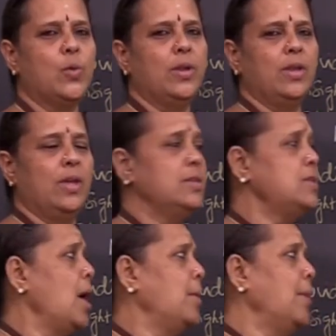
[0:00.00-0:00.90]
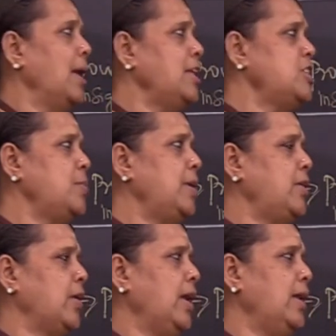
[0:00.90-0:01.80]
one is management
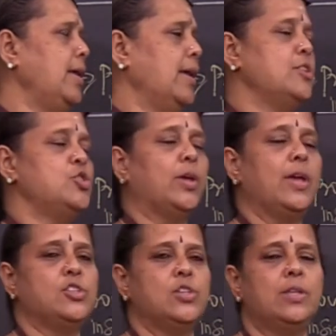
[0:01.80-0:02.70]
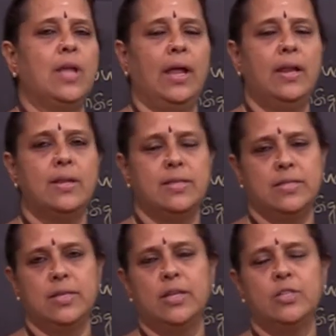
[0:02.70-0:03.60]
training, education and
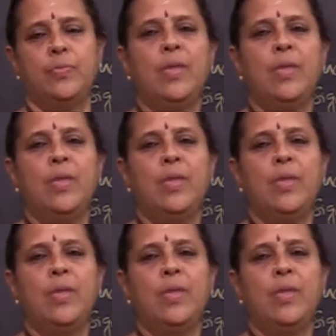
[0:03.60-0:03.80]
research.